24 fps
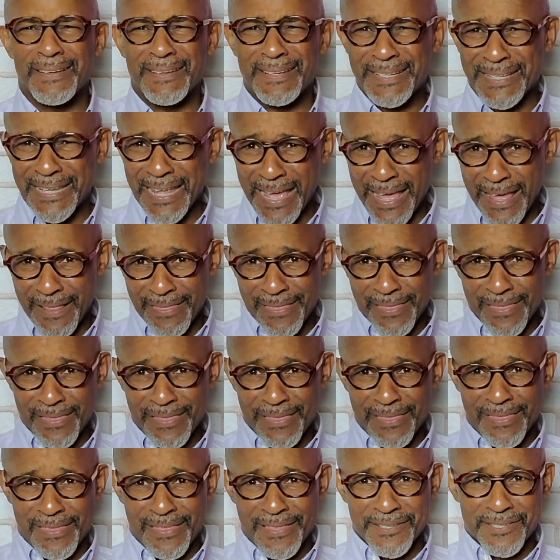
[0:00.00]
Death
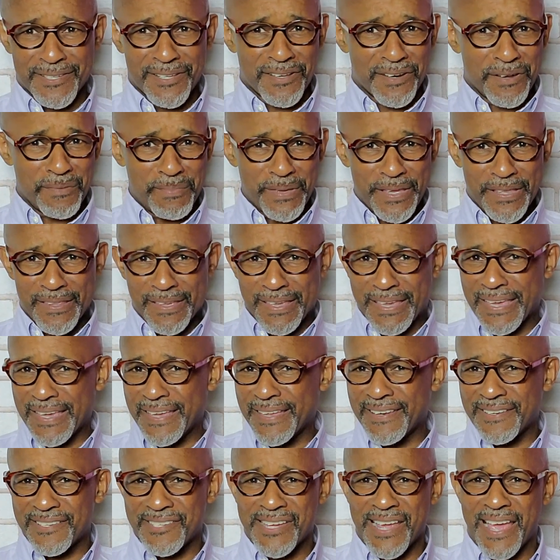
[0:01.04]
is going to be the key
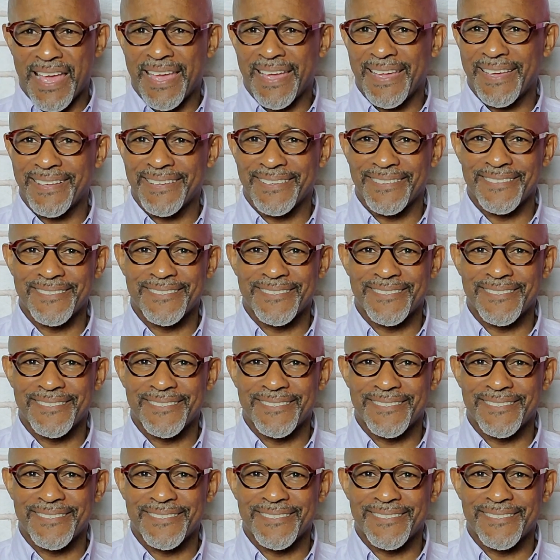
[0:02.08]
to change.